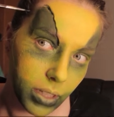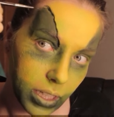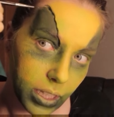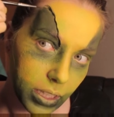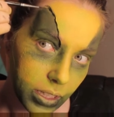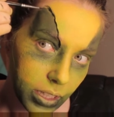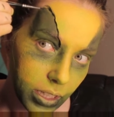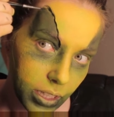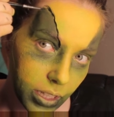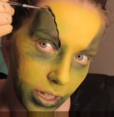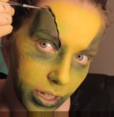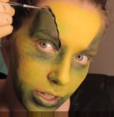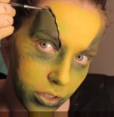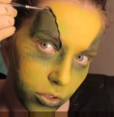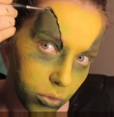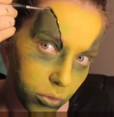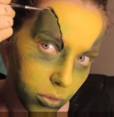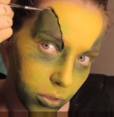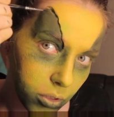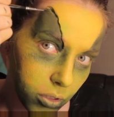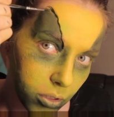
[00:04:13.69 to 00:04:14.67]
And then I
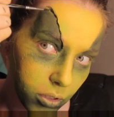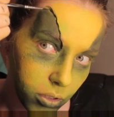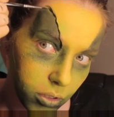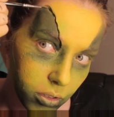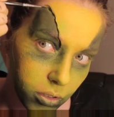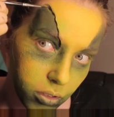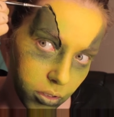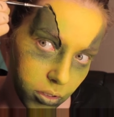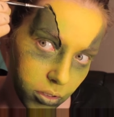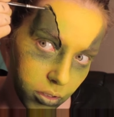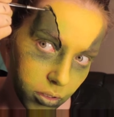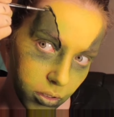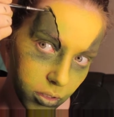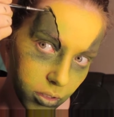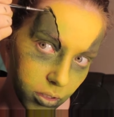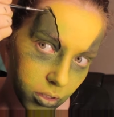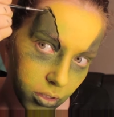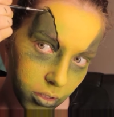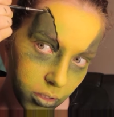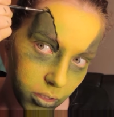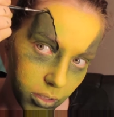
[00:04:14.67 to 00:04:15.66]
draw
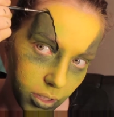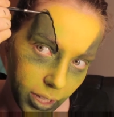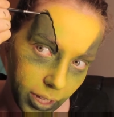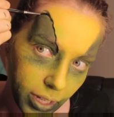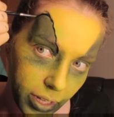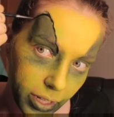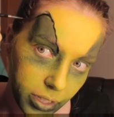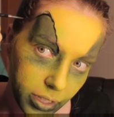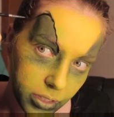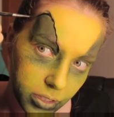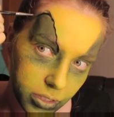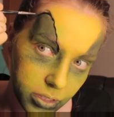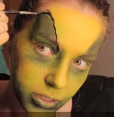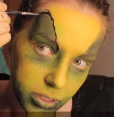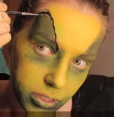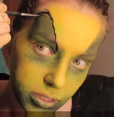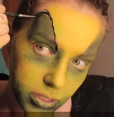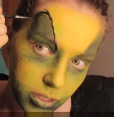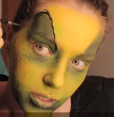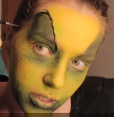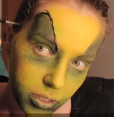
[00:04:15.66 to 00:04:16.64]

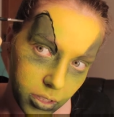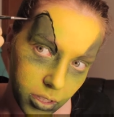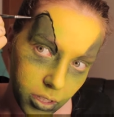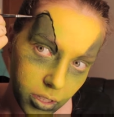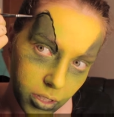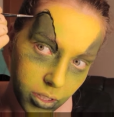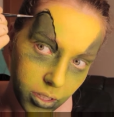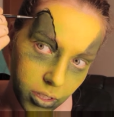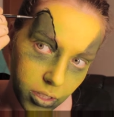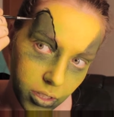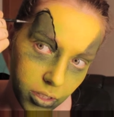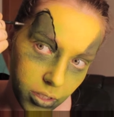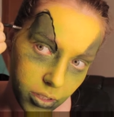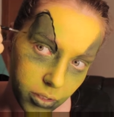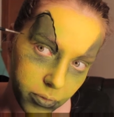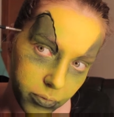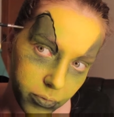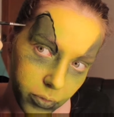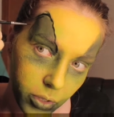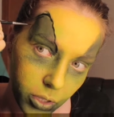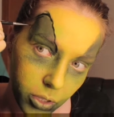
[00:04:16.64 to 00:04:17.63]
lines
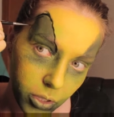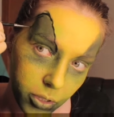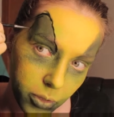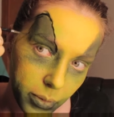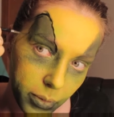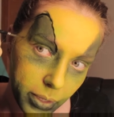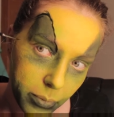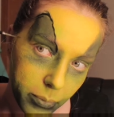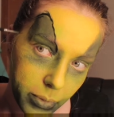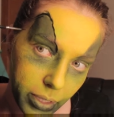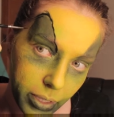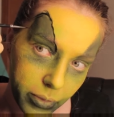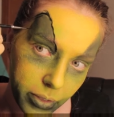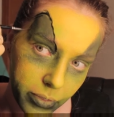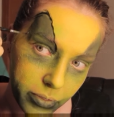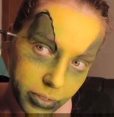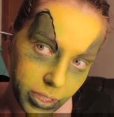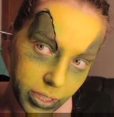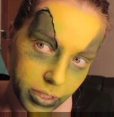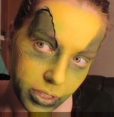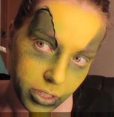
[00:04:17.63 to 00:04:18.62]
following where
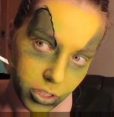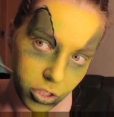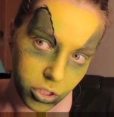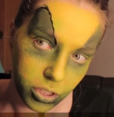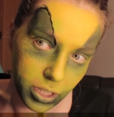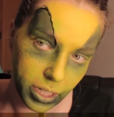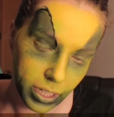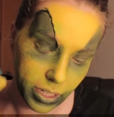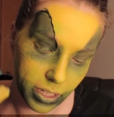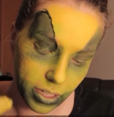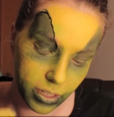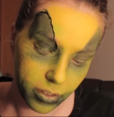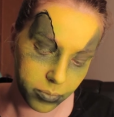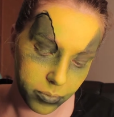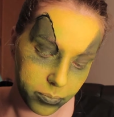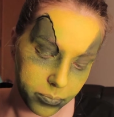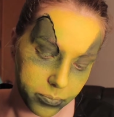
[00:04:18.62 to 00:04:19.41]
we've done the shading,